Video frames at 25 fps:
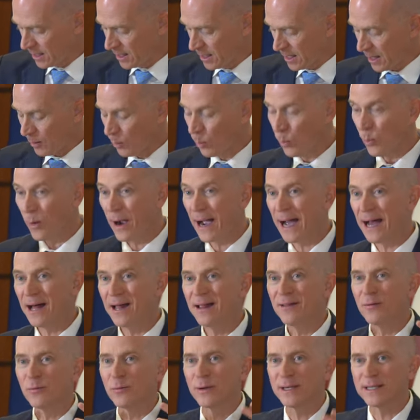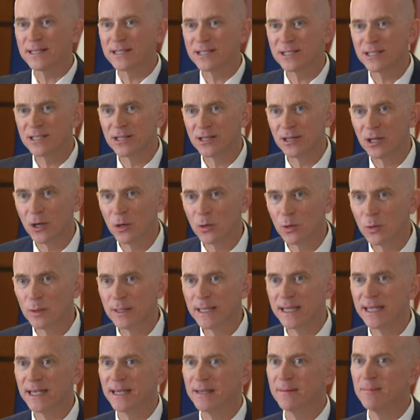While we
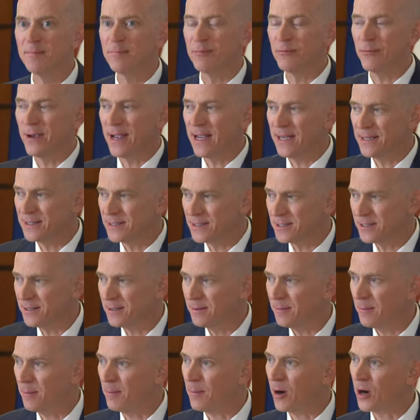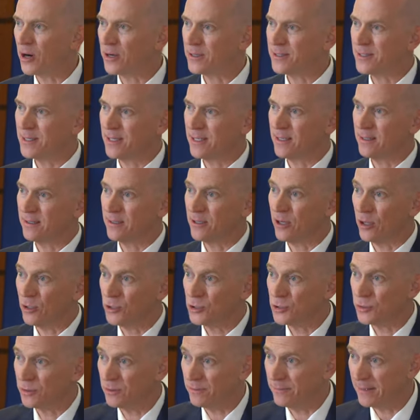slowly embraced Marxian
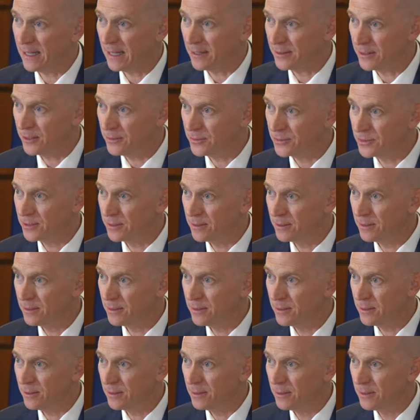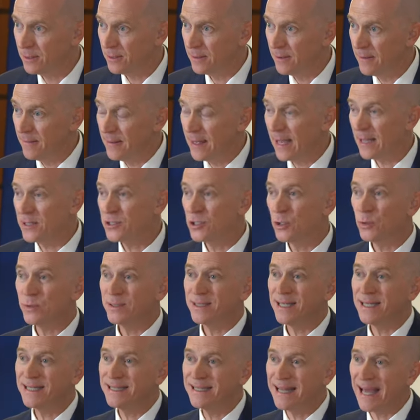cultural values. And so
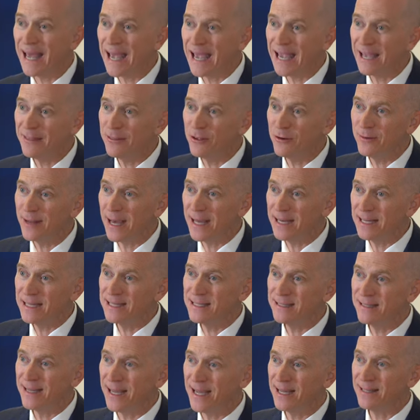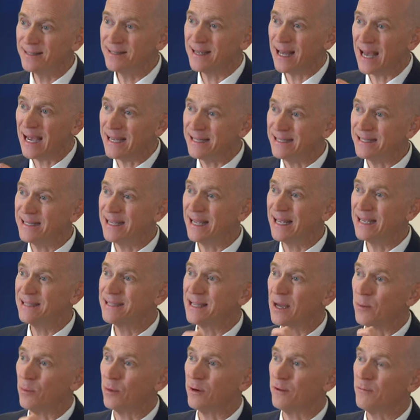today in the United States, ideas
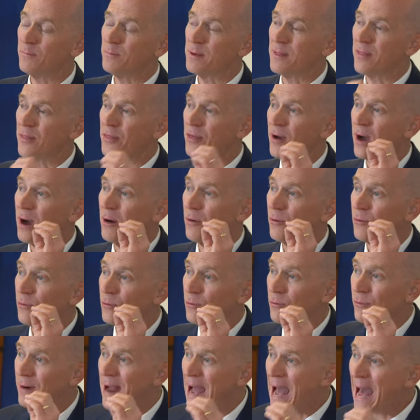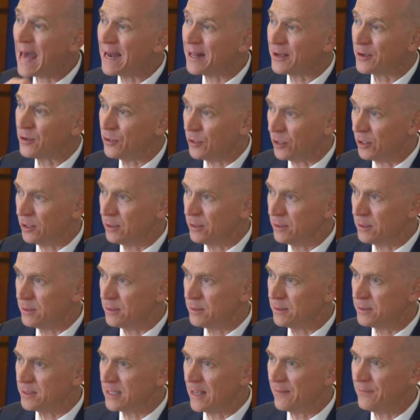that would have been thought radical
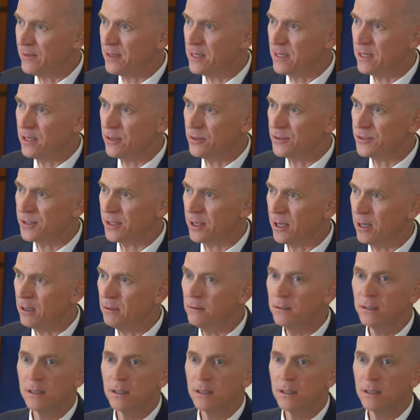70 years ago